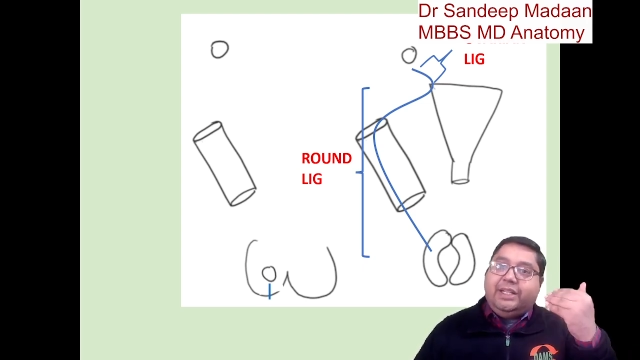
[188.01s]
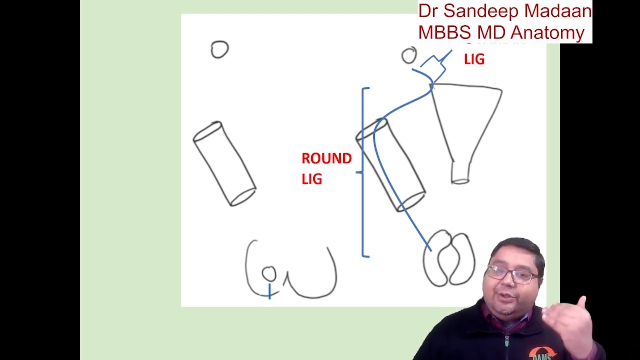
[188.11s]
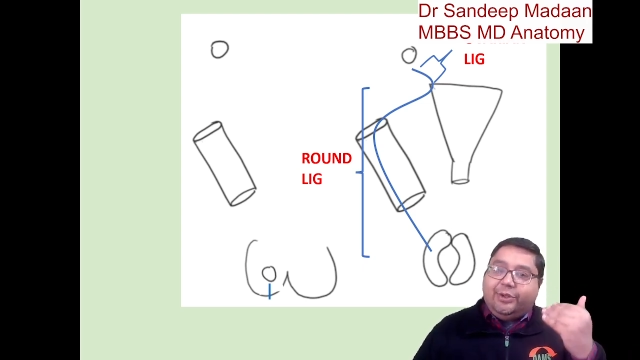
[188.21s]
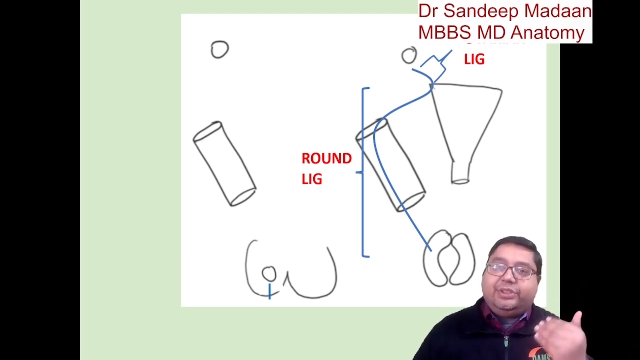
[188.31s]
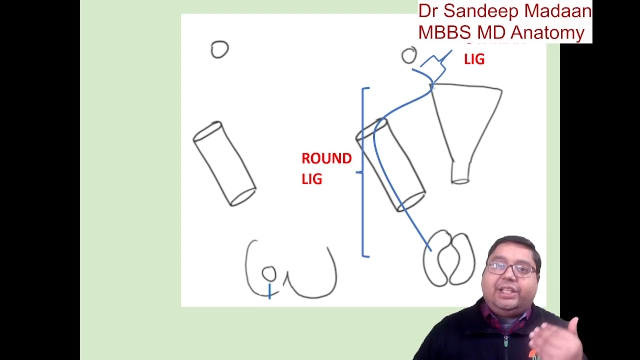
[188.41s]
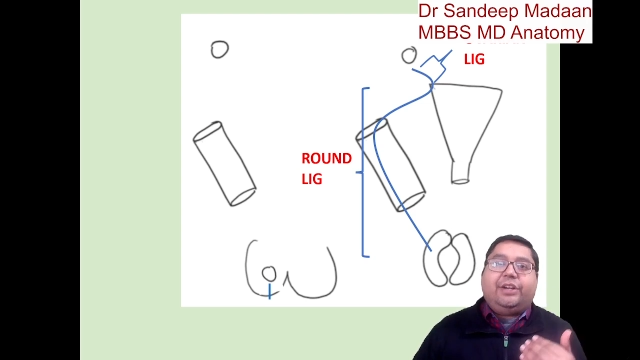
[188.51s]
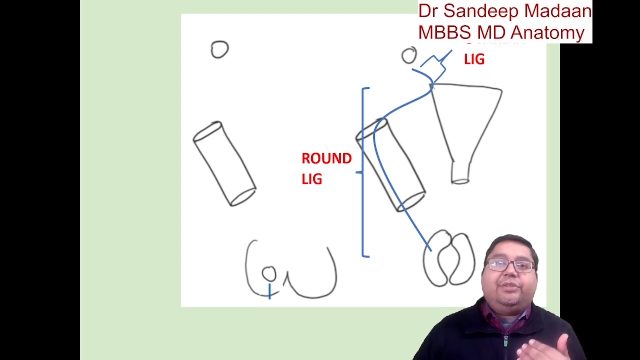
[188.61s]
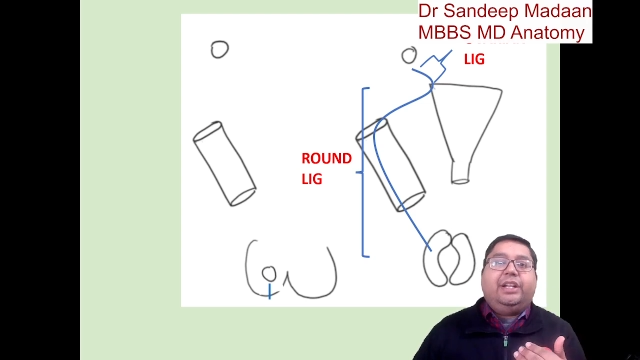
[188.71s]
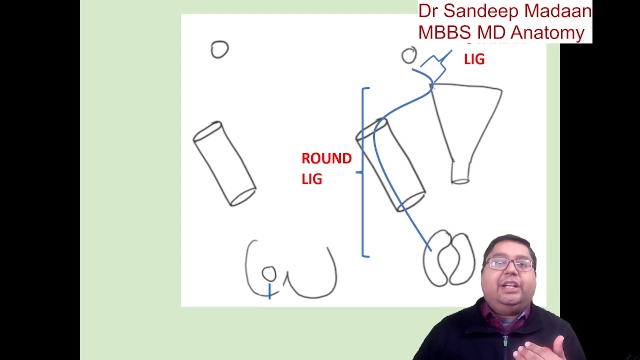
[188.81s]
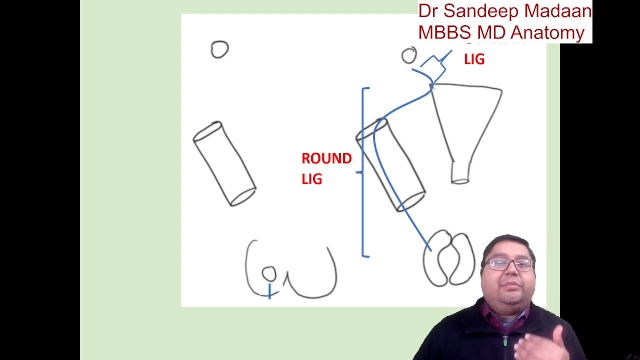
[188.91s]
along the
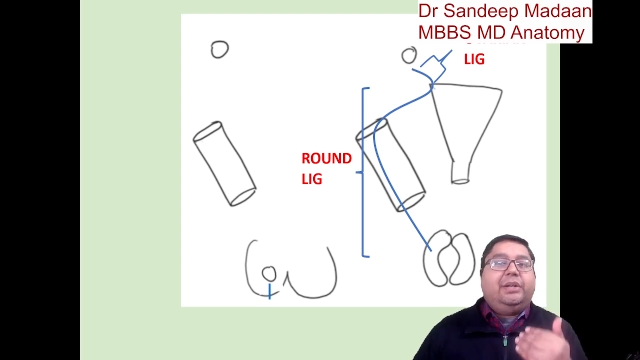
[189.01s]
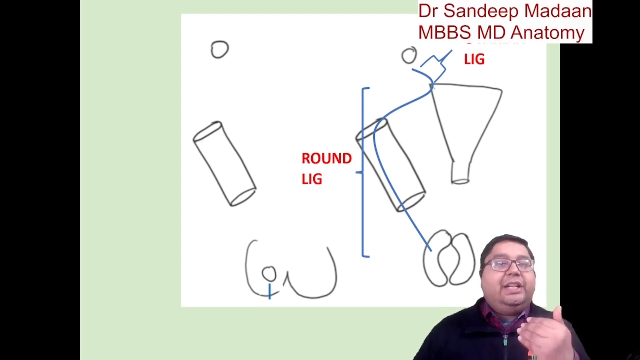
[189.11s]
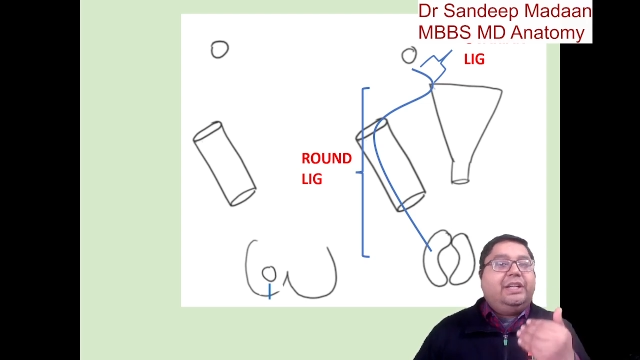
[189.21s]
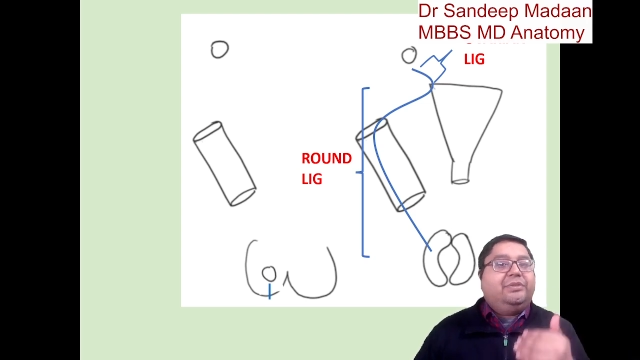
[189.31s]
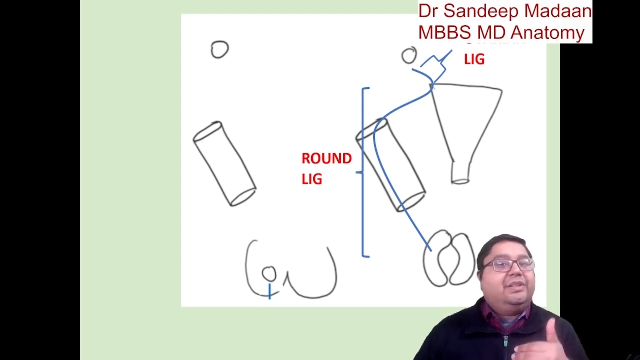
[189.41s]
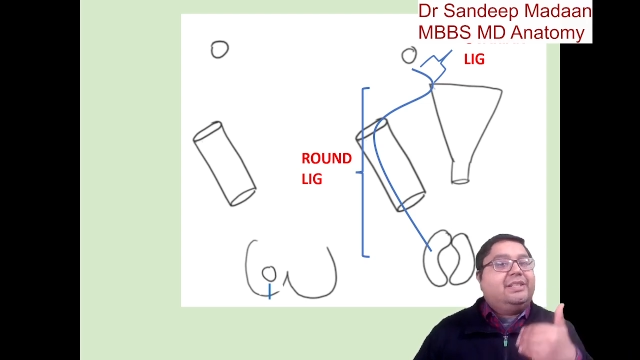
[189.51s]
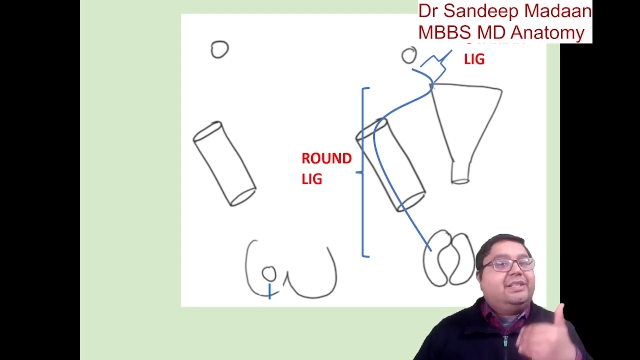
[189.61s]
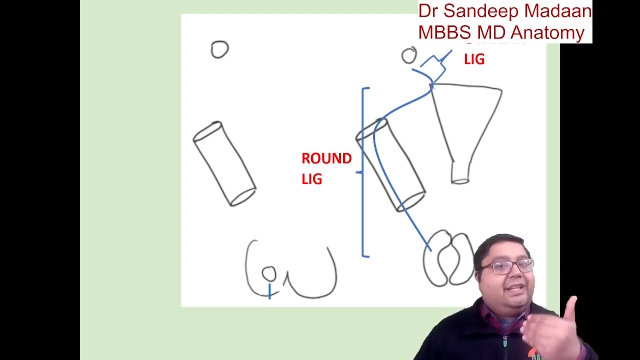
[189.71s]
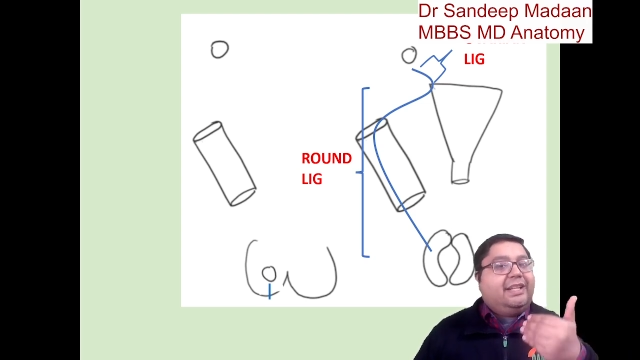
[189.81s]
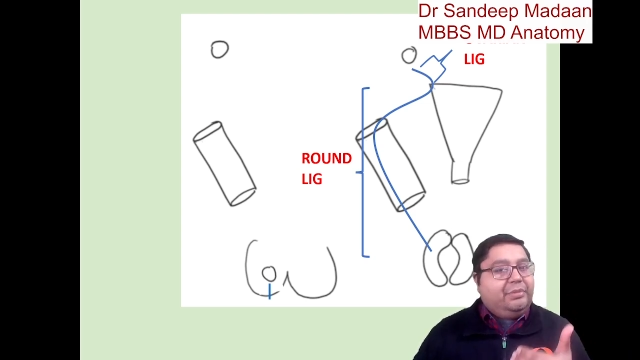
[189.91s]
round ligament, it will reach
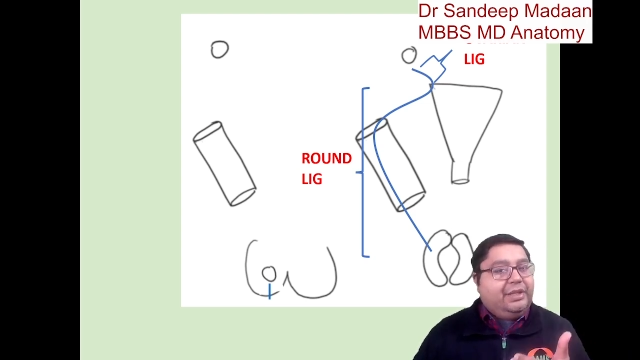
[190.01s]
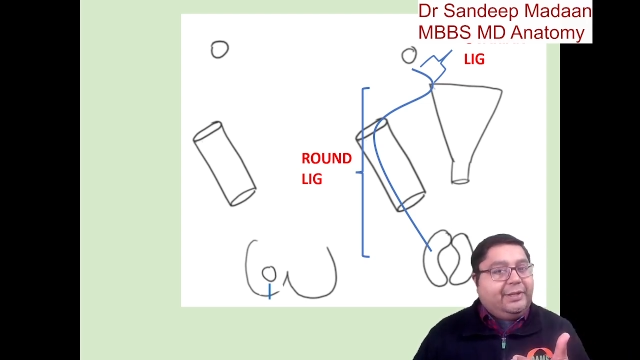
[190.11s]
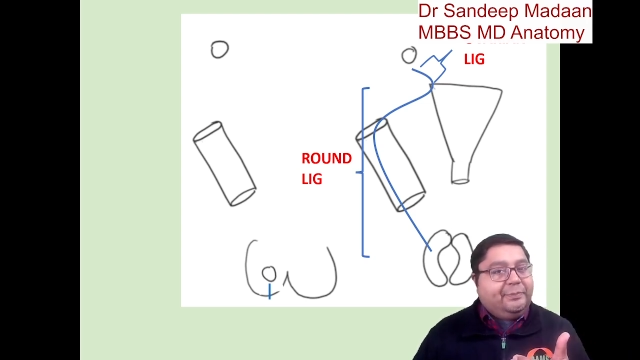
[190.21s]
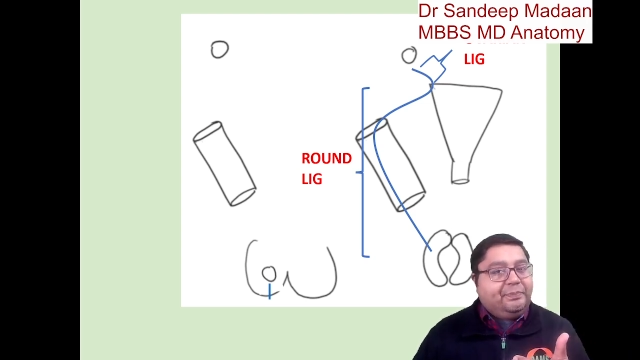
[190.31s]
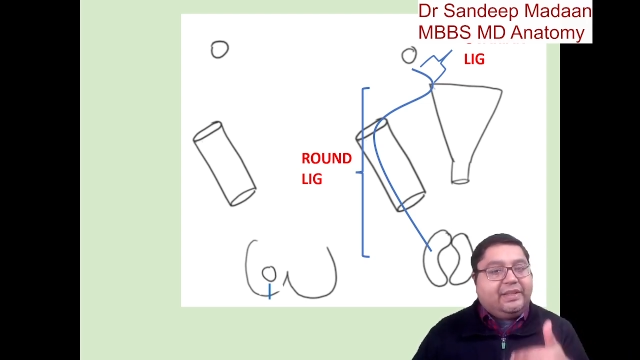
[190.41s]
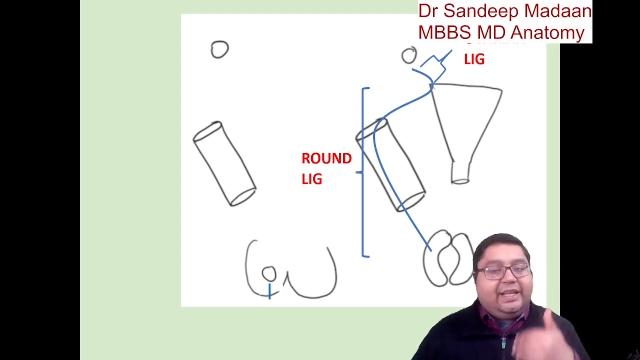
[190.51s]
the labia,